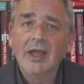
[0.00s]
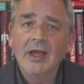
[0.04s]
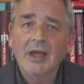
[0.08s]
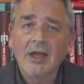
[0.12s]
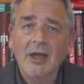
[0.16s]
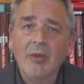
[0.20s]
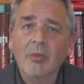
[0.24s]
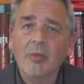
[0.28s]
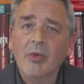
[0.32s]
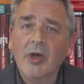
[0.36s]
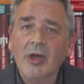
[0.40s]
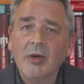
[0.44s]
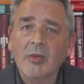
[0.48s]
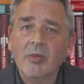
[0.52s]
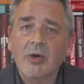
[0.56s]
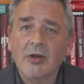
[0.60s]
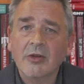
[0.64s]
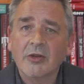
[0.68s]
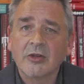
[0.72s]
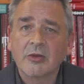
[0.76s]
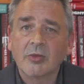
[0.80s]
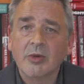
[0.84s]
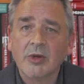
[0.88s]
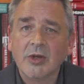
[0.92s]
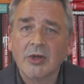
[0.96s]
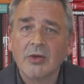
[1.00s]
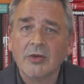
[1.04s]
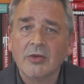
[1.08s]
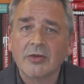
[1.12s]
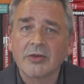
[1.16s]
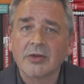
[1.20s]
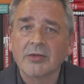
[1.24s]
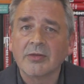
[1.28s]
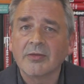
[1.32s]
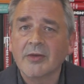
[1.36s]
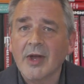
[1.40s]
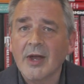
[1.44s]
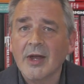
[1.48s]
And where once we
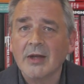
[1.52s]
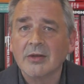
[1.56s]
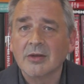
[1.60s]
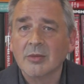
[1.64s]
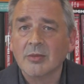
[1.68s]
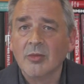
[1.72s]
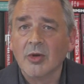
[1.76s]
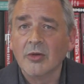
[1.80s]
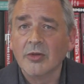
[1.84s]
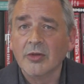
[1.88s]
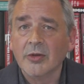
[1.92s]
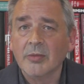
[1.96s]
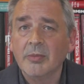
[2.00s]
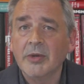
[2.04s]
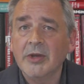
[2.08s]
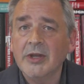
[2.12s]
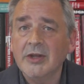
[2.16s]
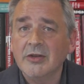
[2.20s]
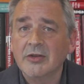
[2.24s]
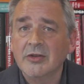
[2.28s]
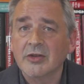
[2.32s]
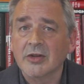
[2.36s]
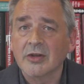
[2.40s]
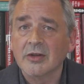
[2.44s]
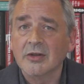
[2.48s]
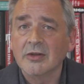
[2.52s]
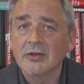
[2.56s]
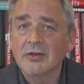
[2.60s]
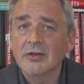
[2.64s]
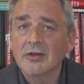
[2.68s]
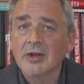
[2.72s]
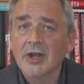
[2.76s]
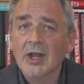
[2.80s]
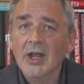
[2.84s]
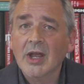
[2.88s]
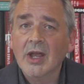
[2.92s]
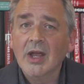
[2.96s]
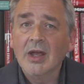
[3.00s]
used to fight them on the
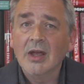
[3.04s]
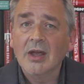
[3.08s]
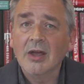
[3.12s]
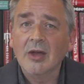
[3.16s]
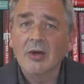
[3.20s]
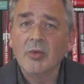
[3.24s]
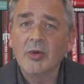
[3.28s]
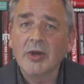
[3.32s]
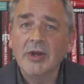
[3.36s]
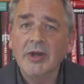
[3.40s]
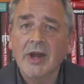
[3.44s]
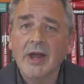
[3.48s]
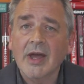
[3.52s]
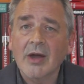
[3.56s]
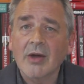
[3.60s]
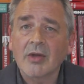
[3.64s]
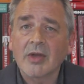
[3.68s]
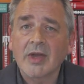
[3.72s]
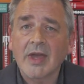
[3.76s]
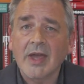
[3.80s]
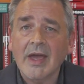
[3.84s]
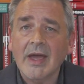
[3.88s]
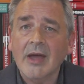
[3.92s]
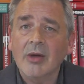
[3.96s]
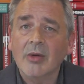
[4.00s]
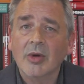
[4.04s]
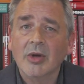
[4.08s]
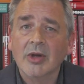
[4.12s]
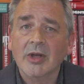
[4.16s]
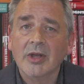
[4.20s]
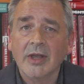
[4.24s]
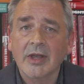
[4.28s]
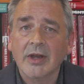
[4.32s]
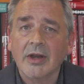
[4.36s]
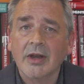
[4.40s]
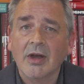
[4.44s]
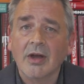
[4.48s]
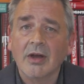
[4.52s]
beaches, we now cower
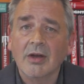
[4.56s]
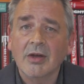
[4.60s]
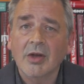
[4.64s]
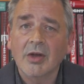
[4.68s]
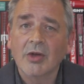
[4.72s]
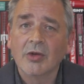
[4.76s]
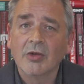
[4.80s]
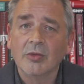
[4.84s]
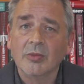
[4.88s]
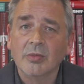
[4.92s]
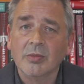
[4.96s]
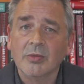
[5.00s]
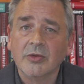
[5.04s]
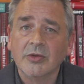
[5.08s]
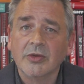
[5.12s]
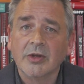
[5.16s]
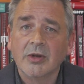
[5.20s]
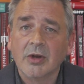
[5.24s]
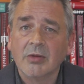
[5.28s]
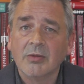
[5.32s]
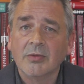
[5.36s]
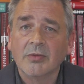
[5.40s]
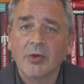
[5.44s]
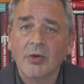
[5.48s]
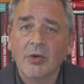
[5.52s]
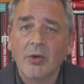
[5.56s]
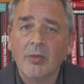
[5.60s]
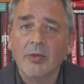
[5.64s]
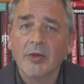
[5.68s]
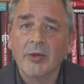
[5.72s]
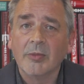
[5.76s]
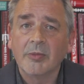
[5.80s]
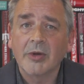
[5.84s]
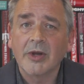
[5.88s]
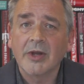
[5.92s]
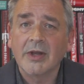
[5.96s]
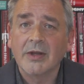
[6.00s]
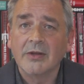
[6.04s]
in our homes and inform
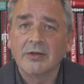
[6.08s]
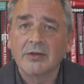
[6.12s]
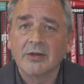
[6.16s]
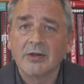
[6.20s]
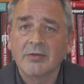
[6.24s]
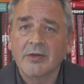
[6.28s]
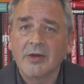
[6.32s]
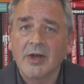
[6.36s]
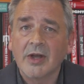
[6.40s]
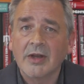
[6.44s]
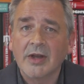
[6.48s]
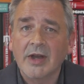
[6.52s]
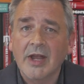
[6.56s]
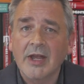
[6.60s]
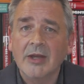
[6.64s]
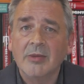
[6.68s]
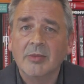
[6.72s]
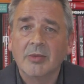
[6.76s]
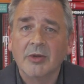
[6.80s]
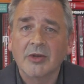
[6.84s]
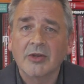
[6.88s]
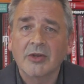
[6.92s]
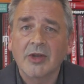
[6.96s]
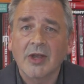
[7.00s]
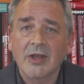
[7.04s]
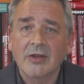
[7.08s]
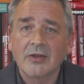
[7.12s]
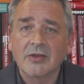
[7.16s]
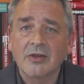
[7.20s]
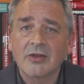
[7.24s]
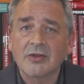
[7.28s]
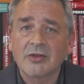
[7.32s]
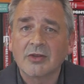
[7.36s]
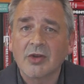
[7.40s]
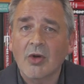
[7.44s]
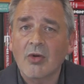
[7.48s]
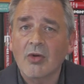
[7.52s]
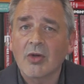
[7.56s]
the police if our neighbour takes
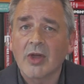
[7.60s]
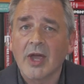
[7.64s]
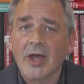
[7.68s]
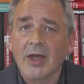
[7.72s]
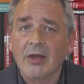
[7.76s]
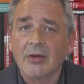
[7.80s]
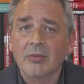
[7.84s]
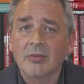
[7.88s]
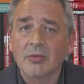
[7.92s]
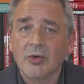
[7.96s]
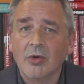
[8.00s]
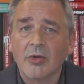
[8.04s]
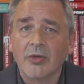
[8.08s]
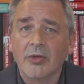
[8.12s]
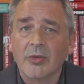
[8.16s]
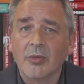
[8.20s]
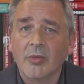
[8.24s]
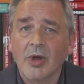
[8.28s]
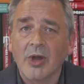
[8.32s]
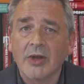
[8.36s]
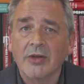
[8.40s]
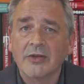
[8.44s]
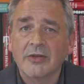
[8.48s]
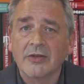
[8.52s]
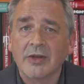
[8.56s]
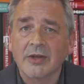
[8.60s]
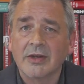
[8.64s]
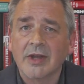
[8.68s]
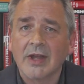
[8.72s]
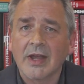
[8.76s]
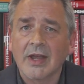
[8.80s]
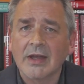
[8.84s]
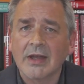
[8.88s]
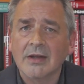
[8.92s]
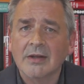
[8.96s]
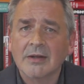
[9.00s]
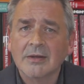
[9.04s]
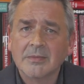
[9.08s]
his dog out more than once a
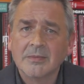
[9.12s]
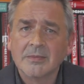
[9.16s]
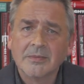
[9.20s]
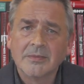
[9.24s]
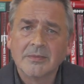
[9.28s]
day.